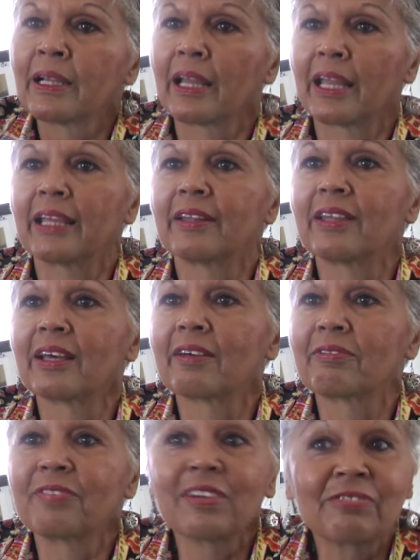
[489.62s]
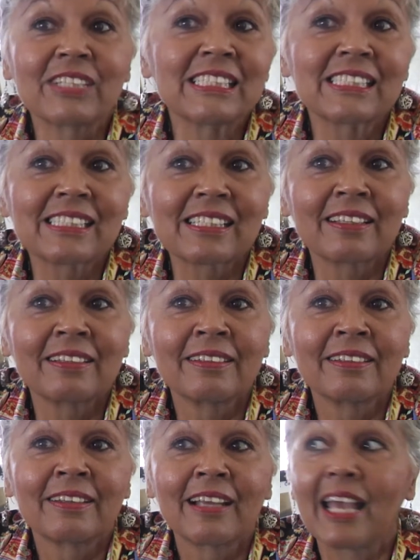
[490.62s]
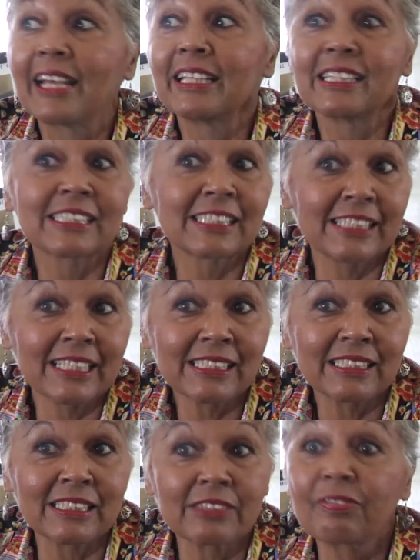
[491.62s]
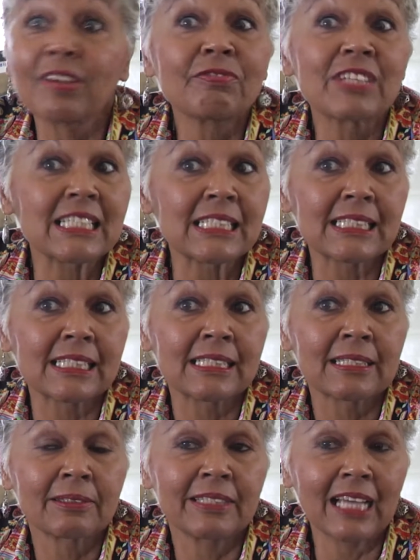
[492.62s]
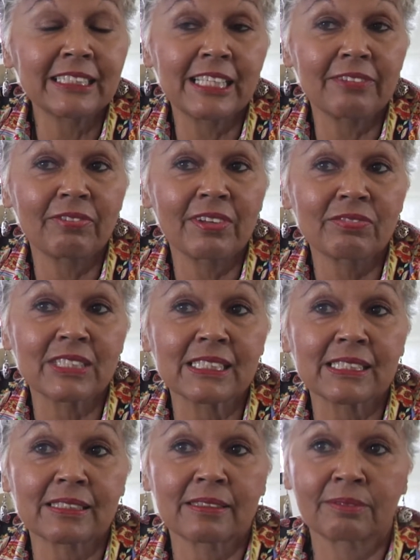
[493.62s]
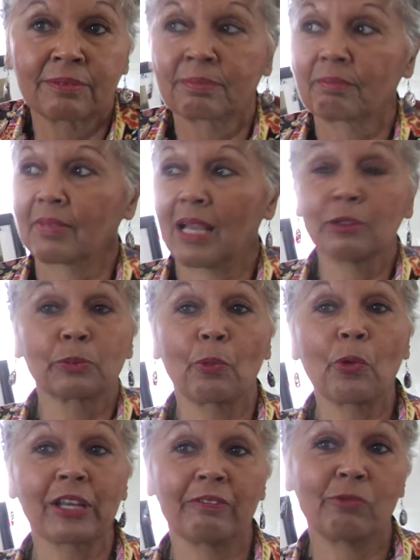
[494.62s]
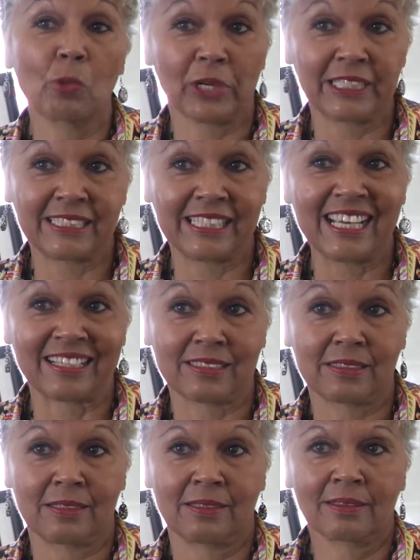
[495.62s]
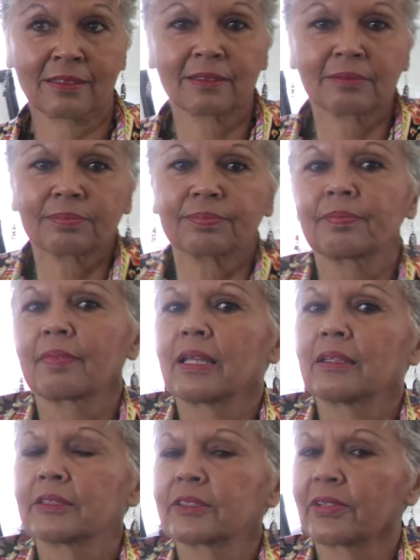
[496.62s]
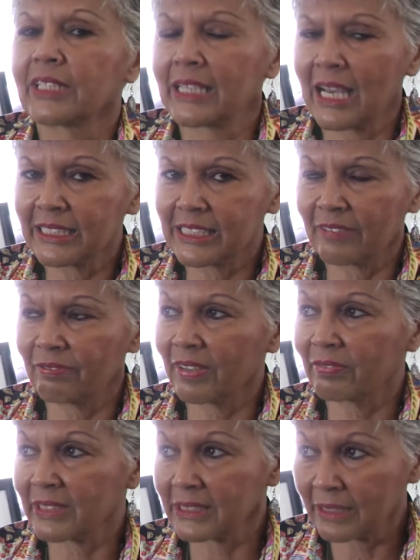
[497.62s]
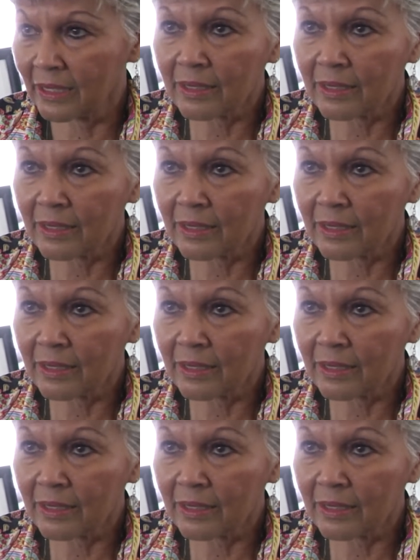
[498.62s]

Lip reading: in the 50s and in the 1950s. I was born in 46. So in the 1950s,